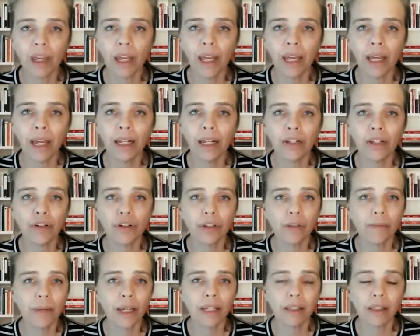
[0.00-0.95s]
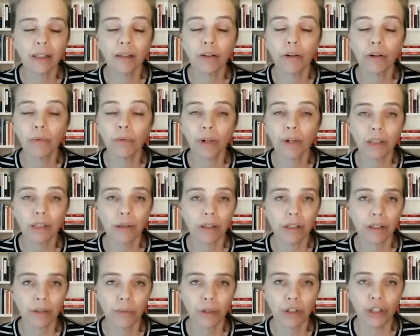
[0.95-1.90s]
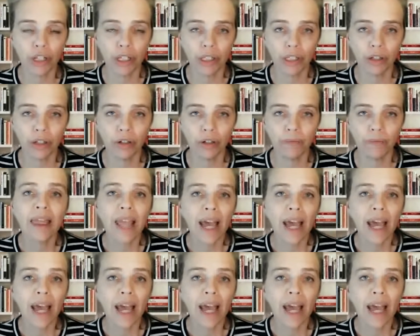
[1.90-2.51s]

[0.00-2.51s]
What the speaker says: And it just makes this whole process so much easier.